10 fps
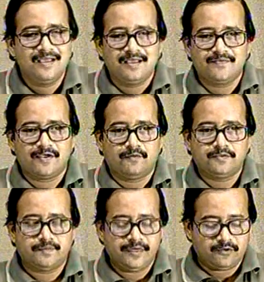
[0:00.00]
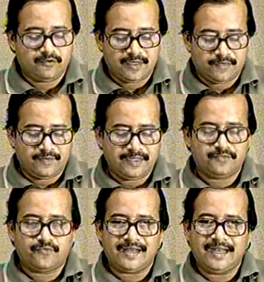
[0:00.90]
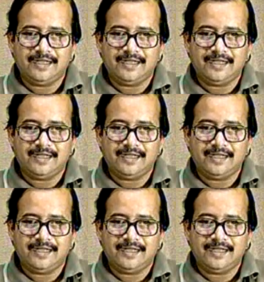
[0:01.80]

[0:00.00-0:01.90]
if I observe it over a very finite